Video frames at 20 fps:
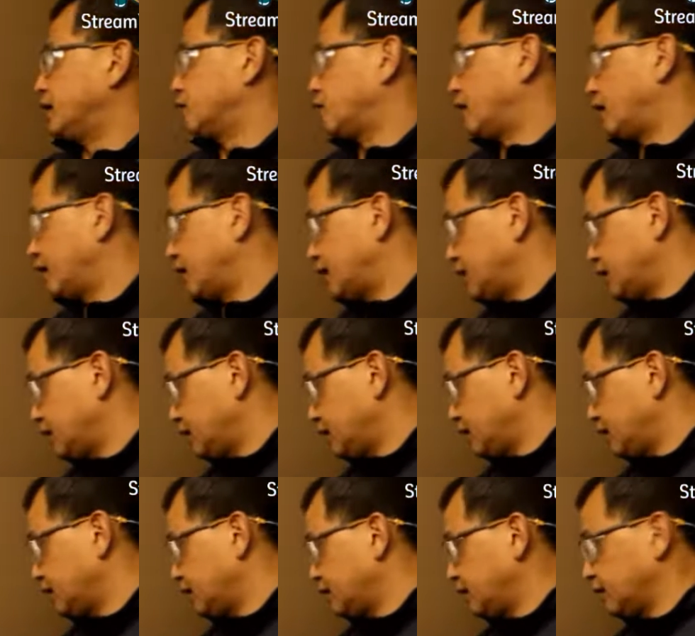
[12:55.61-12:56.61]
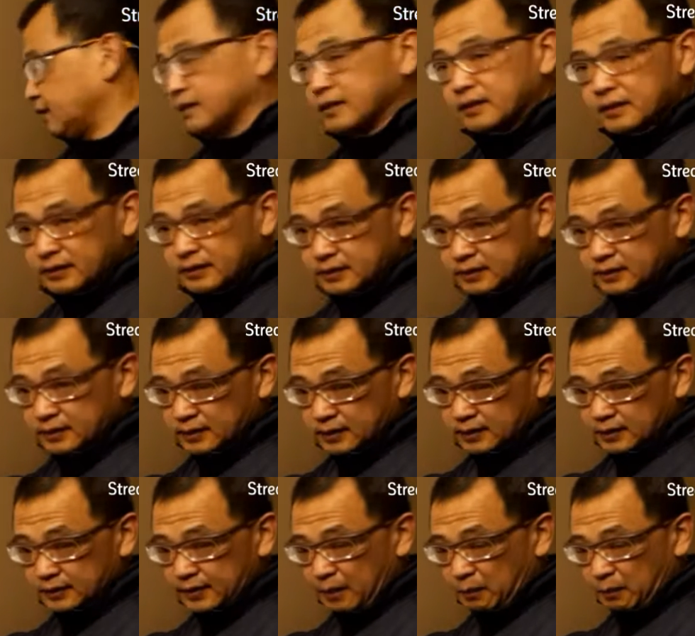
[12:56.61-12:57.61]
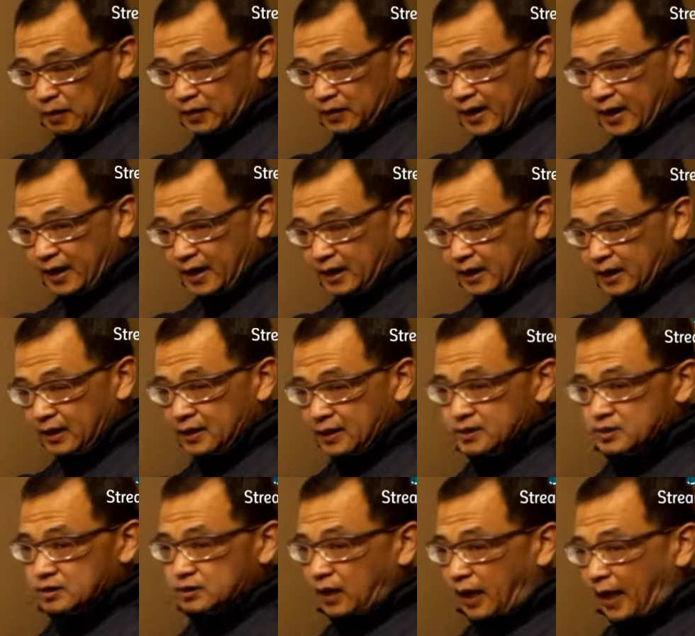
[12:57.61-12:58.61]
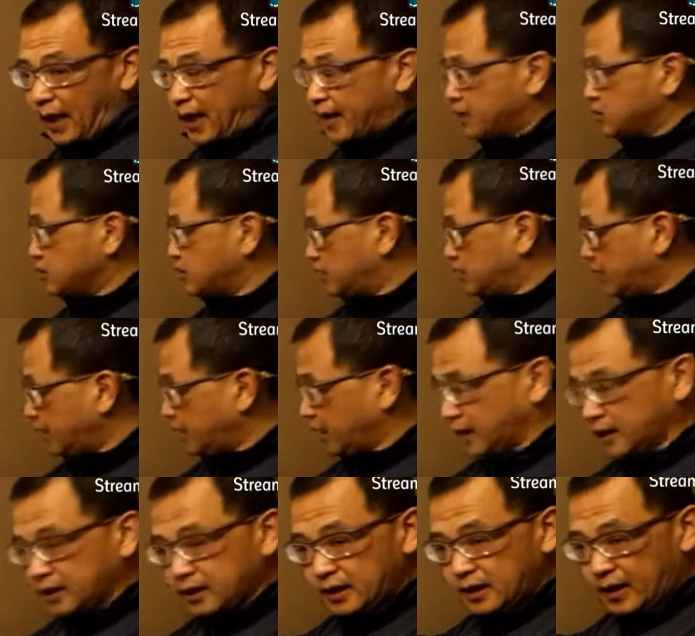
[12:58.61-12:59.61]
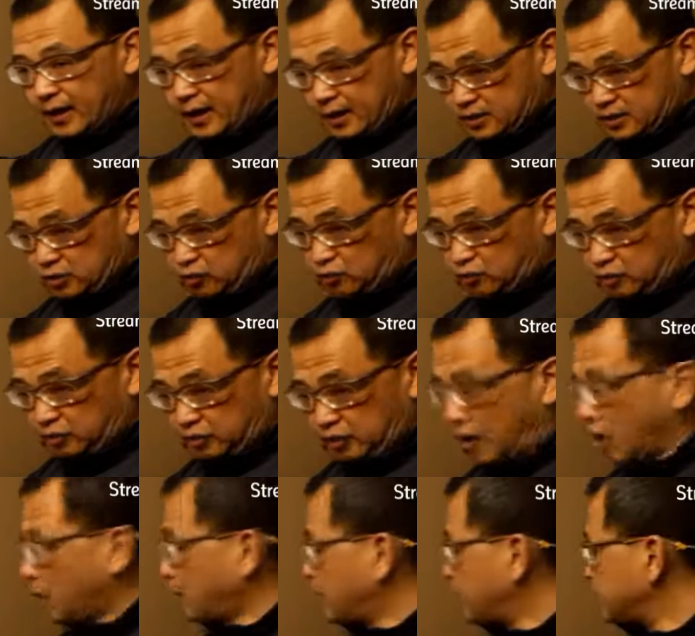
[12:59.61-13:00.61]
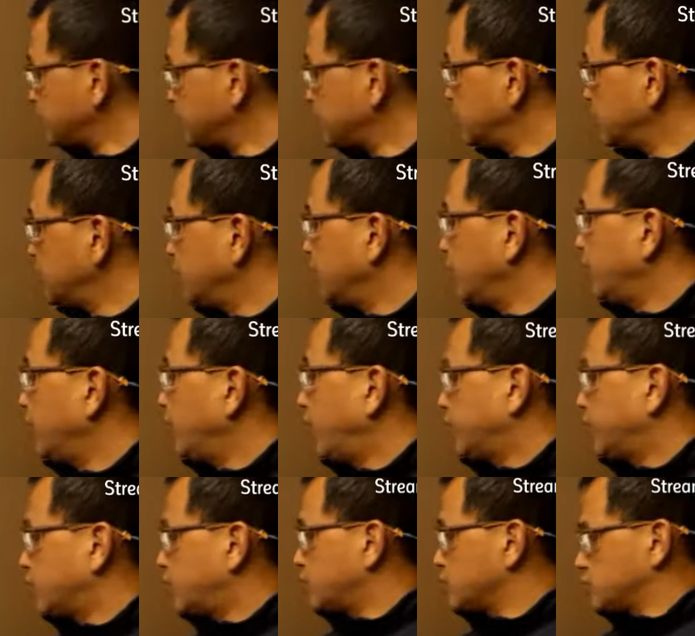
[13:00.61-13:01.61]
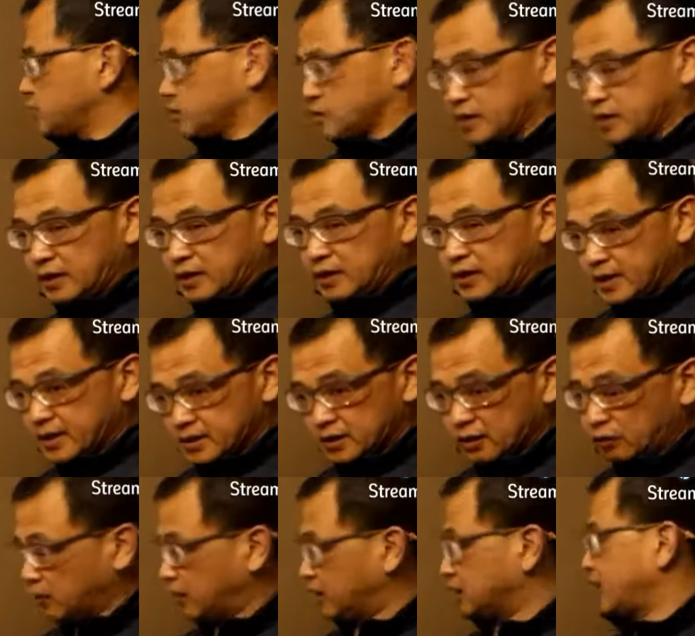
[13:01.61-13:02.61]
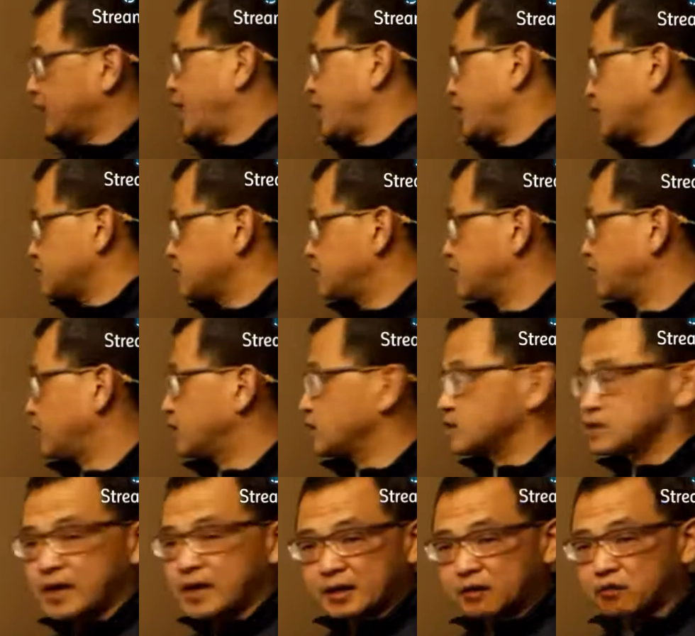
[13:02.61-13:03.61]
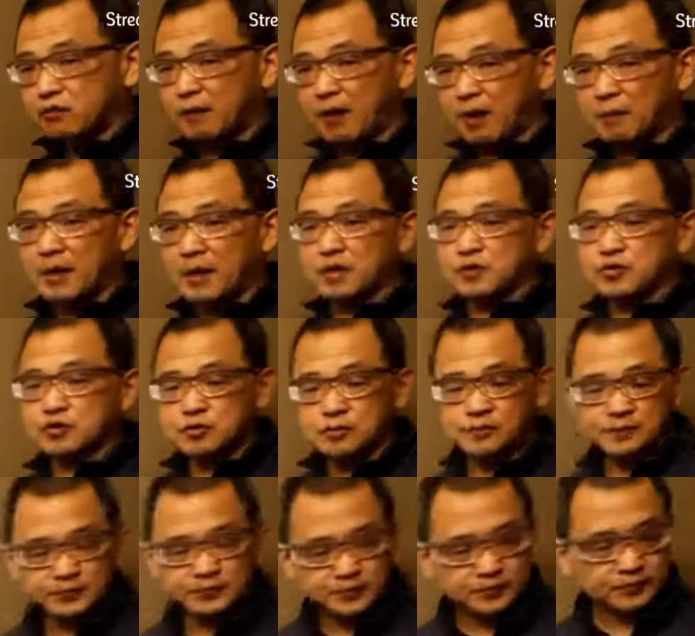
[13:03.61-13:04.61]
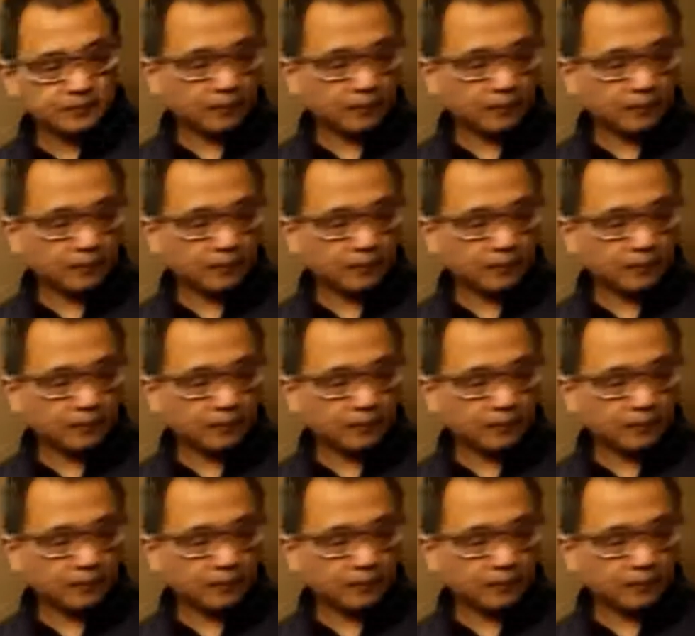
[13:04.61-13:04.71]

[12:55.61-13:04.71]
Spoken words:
And the number 9 is text the link as you promised, and also send us a quick text. Thank you very much.